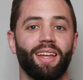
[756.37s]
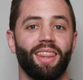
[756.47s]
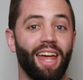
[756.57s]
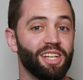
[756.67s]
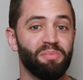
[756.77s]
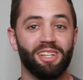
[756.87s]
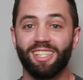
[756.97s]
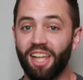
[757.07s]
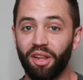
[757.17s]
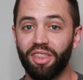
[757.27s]
That has been
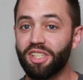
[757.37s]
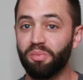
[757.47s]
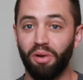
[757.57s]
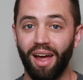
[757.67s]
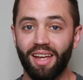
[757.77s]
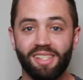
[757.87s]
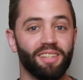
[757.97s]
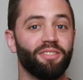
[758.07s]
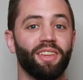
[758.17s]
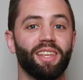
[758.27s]
Stealth and Surprise
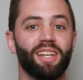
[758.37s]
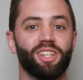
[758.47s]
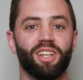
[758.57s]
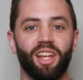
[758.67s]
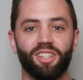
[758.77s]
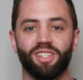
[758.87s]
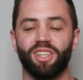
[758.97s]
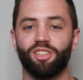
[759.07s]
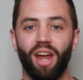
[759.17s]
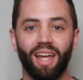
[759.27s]
in 5th edition Dungeons
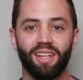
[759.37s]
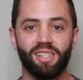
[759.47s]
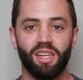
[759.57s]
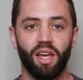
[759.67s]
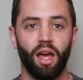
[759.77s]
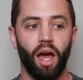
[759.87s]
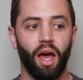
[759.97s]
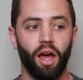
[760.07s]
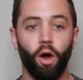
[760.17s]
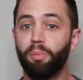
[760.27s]
& Dragons.
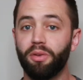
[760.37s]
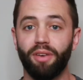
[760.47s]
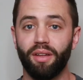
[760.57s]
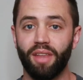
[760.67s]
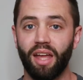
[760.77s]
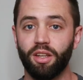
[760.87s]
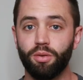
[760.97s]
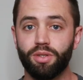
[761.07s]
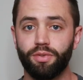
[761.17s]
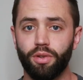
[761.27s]
Hope you found that
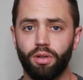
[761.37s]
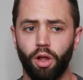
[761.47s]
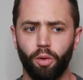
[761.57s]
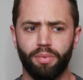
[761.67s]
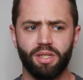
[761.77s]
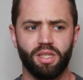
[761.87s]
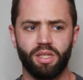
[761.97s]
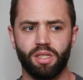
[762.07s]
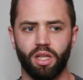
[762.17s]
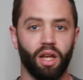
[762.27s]
useful. Hope this
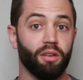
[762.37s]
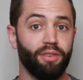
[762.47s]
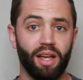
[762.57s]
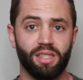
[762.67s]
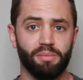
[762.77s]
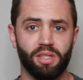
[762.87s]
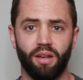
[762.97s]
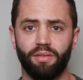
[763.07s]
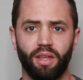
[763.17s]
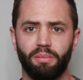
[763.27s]
has clarified some
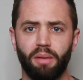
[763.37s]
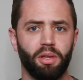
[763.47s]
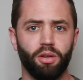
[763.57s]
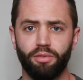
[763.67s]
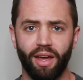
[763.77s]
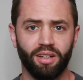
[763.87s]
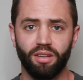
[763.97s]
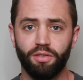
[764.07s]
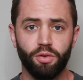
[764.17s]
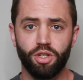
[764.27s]
stuff that maybe you've had
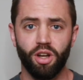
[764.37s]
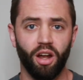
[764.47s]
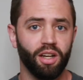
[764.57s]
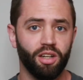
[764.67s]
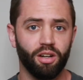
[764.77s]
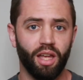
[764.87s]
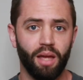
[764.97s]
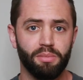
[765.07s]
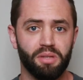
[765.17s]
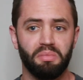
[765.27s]
confusion on in your
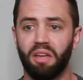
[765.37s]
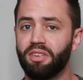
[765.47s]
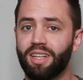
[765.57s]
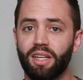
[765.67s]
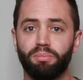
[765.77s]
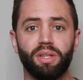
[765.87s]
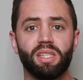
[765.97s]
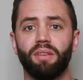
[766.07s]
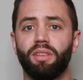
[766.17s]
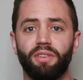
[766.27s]
games. If it did, please
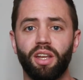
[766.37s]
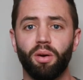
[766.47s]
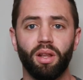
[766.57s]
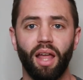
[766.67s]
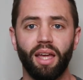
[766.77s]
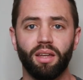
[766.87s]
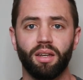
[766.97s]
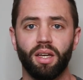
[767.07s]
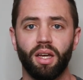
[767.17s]
give the video a like.